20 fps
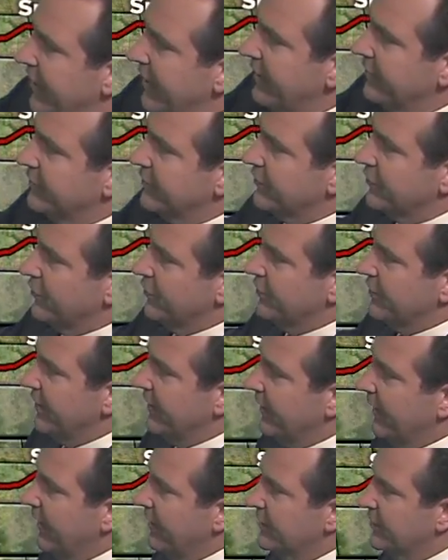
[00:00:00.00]
Kansas could see
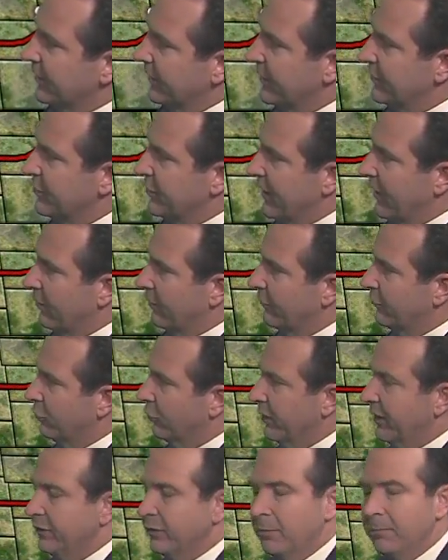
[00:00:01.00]
an isolated shower
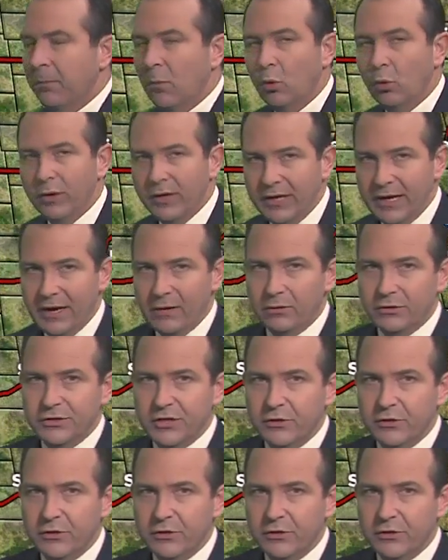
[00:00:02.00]
during the morning hours.